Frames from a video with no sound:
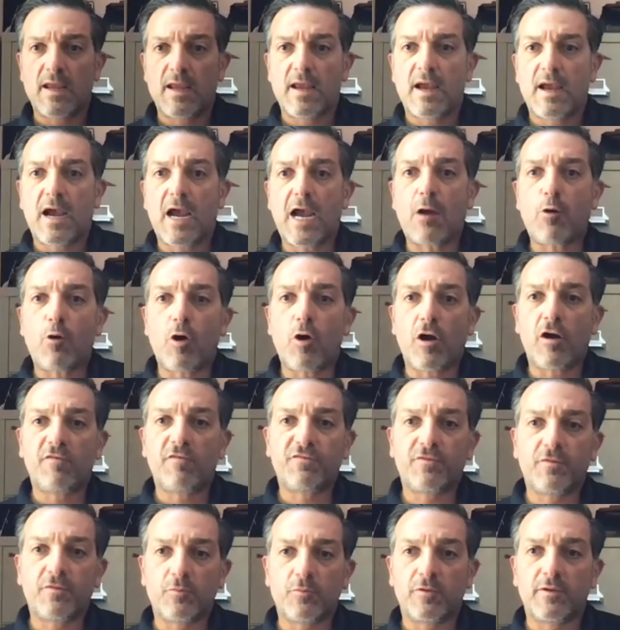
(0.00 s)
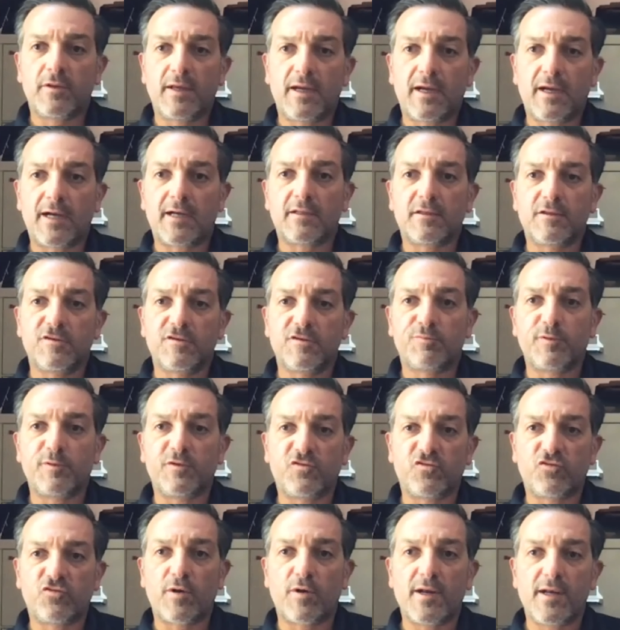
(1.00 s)
How often will the athletes be
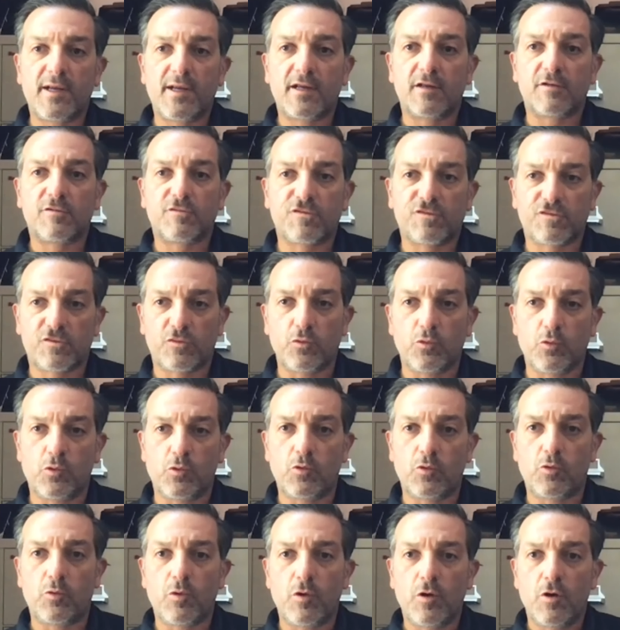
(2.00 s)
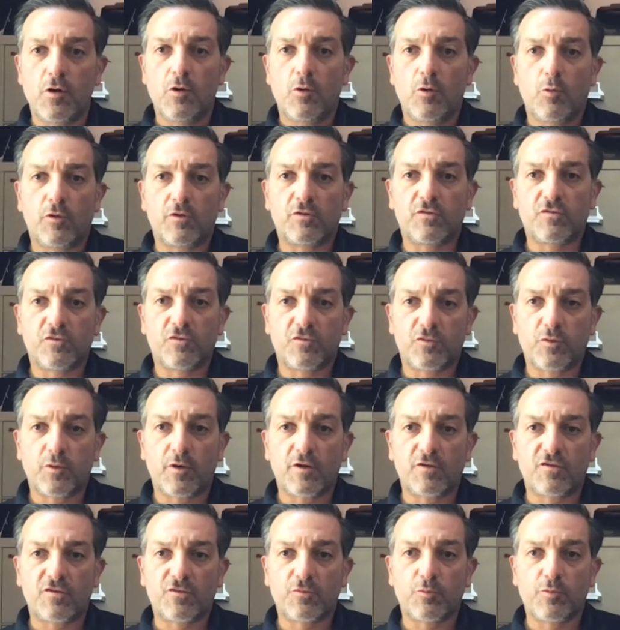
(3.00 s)
training at school? Once or
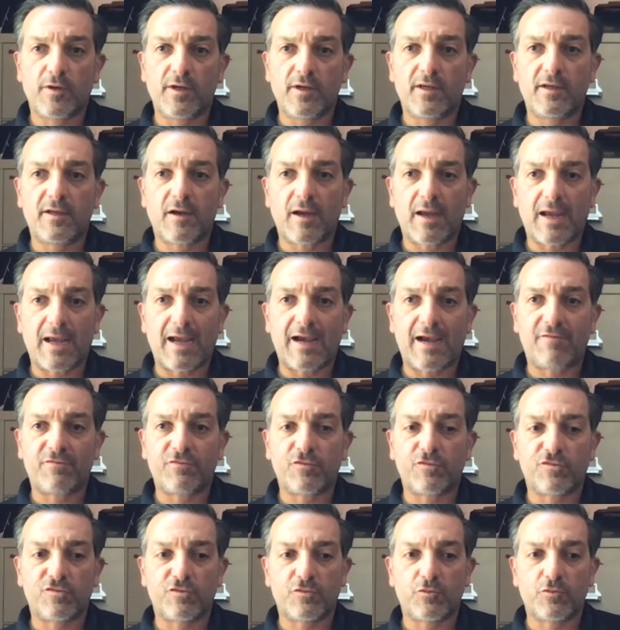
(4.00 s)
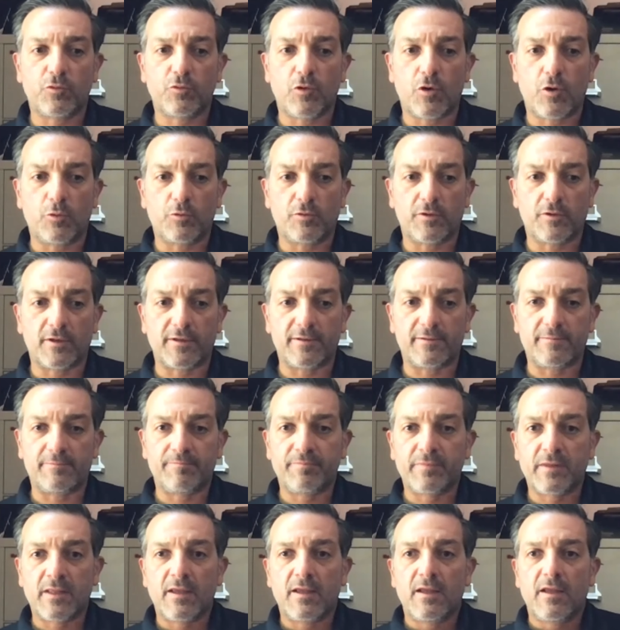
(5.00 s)
twice a week, after school only?
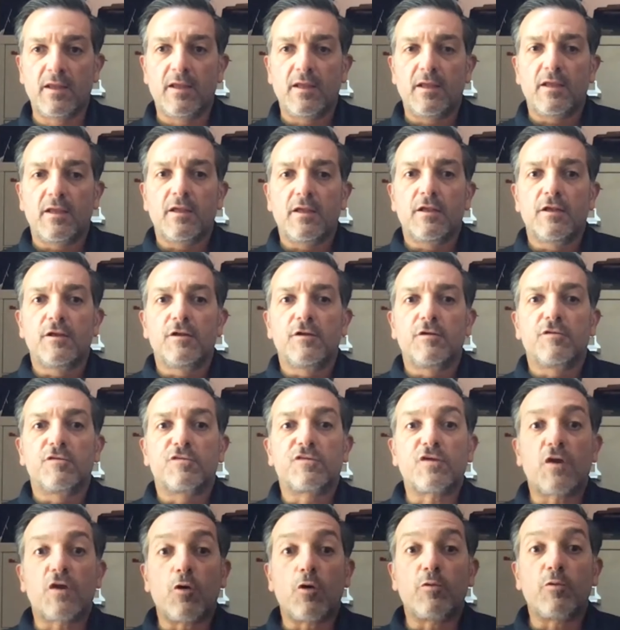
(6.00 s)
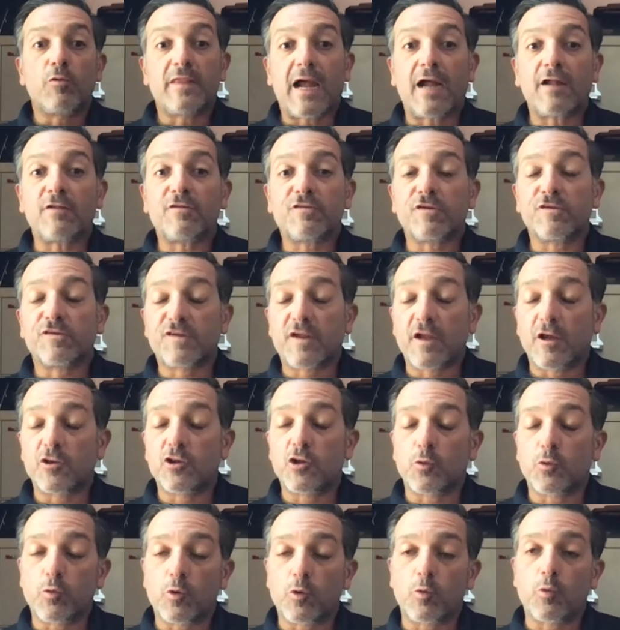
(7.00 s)
So that's the
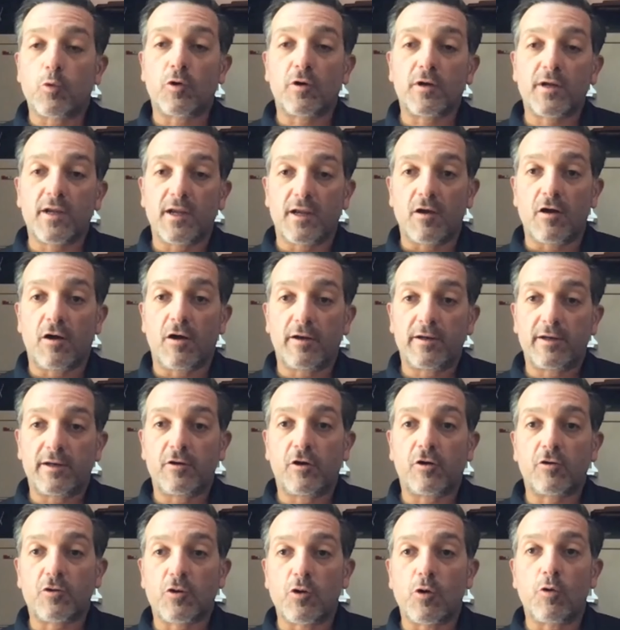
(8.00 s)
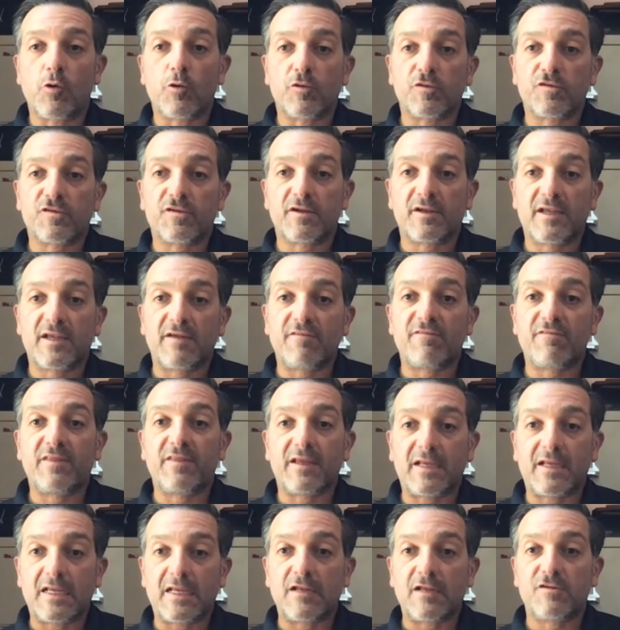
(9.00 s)
schedule we're working on, and our goal is to give the
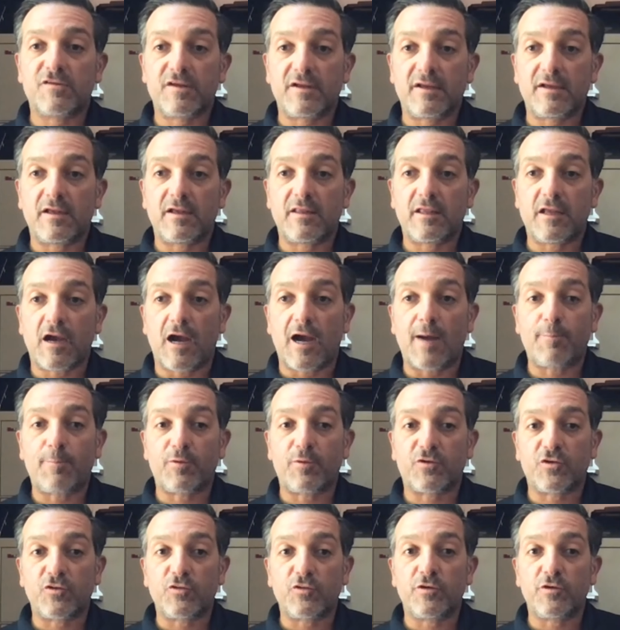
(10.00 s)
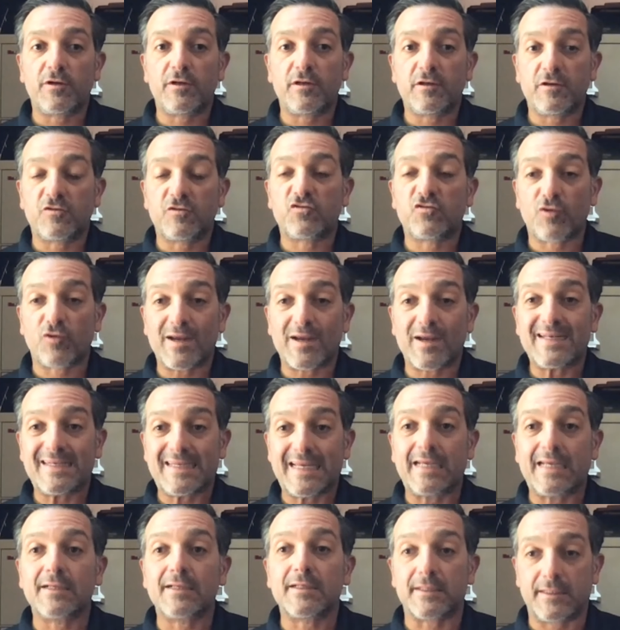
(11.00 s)
kids the opportunity to train
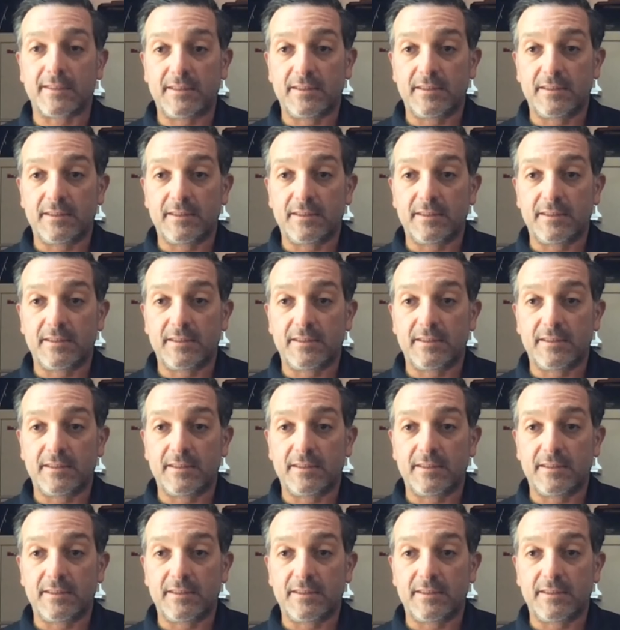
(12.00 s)
daily,